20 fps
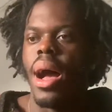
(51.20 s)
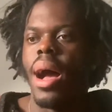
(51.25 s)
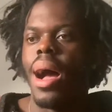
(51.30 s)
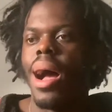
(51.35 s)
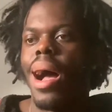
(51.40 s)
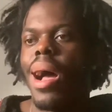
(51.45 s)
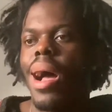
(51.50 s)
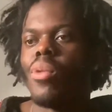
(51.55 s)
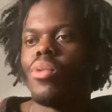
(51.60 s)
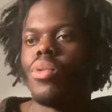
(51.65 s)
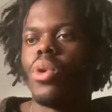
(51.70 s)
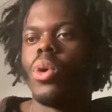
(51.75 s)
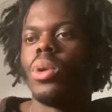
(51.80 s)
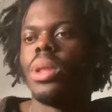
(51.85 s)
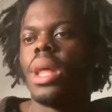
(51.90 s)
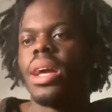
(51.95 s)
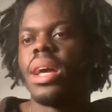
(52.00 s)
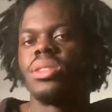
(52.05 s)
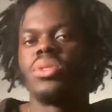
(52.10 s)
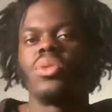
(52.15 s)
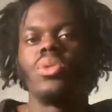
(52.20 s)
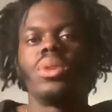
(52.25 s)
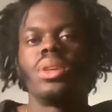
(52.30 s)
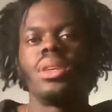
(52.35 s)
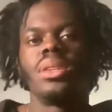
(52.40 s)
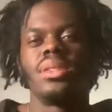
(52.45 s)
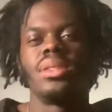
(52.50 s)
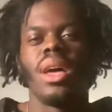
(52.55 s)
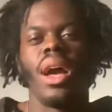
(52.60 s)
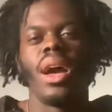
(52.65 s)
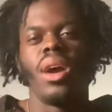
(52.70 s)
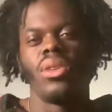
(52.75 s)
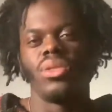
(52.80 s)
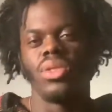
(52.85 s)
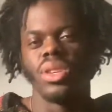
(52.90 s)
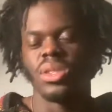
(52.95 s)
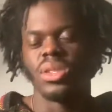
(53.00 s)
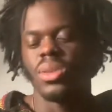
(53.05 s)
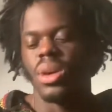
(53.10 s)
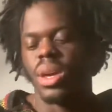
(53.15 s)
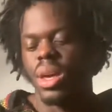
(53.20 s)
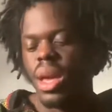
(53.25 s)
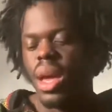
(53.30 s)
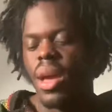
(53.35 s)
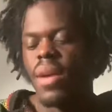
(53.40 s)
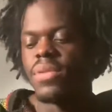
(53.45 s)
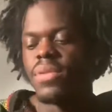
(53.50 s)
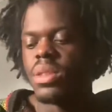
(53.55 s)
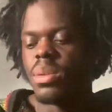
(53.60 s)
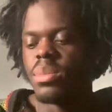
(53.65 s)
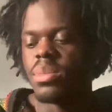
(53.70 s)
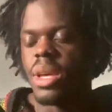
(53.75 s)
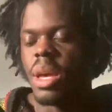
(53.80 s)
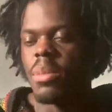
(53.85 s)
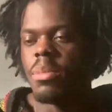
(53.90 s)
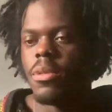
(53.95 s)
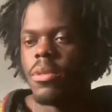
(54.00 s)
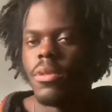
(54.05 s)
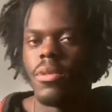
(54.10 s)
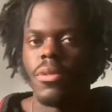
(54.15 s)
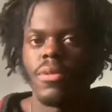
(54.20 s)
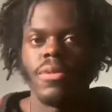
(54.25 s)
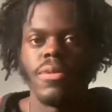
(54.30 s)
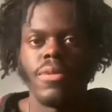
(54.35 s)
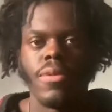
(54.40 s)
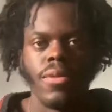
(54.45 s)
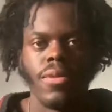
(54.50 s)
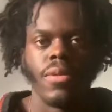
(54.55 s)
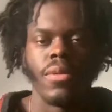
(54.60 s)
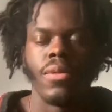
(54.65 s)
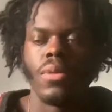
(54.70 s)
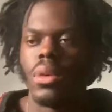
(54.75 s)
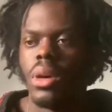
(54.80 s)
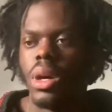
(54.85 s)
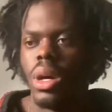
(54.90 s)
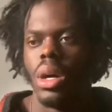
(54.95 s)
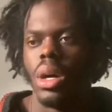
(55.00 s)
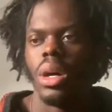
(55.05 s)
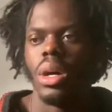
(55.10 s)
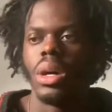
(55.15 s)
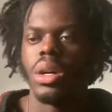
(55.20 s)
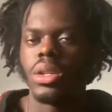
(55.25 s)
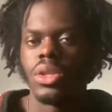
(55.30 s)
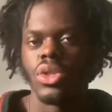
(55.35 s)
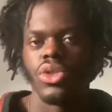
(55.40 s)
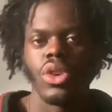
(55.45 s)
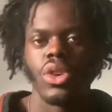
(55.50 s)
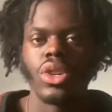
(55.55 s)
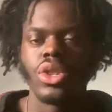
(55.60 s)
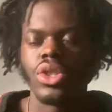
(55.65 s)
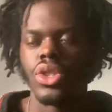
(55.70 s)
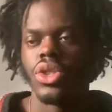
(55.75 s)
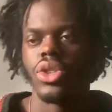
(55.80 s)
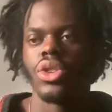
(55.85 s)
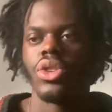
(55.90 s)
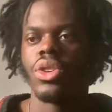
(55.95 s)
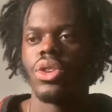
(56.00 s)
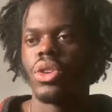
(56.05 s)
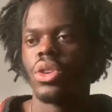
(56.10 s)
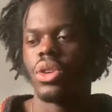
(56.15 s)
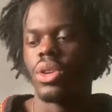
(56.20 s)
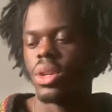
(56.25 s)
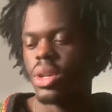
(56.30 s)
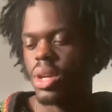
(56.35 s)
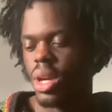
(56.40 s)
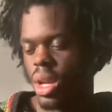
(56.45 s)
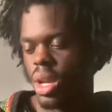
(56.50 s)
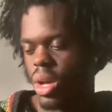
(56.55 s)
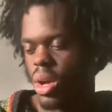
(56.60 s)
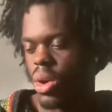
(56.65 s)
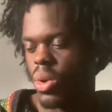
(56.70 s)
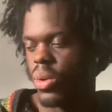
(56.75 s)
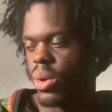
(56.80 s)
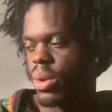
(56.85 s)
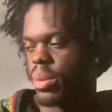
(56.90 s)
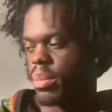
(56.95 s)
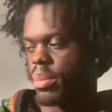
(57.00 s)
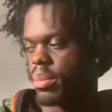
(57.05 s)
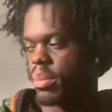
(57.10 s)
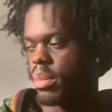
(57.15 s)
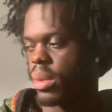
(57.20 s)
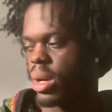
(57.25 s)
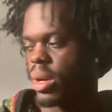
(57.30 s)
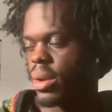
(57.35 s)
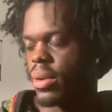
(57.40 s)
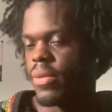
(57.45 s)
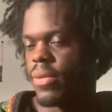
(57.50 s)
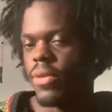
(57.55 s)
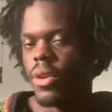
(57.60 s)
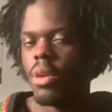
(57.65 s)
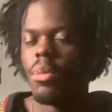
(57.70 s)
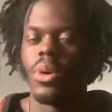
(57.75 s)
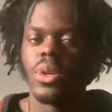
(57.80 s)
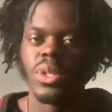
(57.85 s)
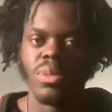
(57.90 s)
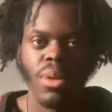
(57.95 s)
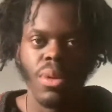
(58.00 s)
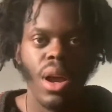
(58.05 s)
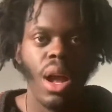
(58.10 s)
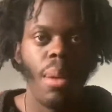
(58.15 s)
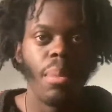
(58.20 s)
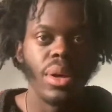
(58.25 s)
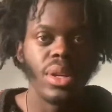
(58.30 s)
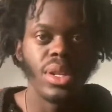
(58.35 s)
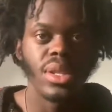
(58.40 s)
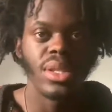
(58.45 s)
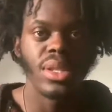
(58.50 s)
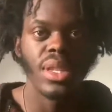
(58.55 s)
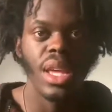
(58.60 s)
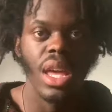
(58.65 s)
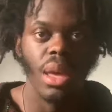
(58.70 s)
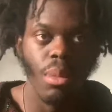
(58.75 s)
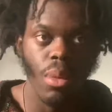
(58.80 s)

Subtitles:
I wrote like two of these down just so I can have some type of structure kind of going. But for the most part, I'm gonna just name